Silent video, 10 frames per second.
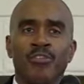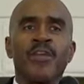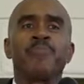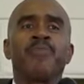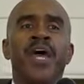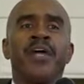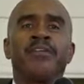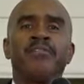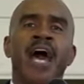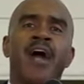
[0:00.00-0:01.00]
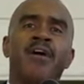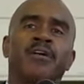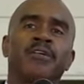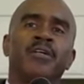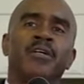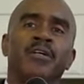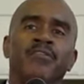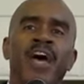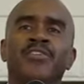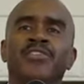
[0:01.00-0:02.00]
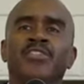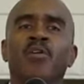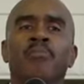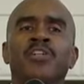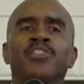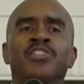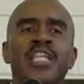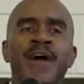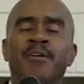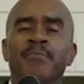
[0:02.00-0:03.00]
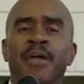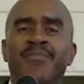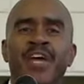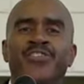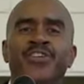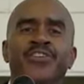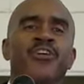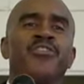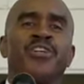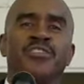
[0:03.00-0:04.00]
Repent. Now, there's so much devilment that you know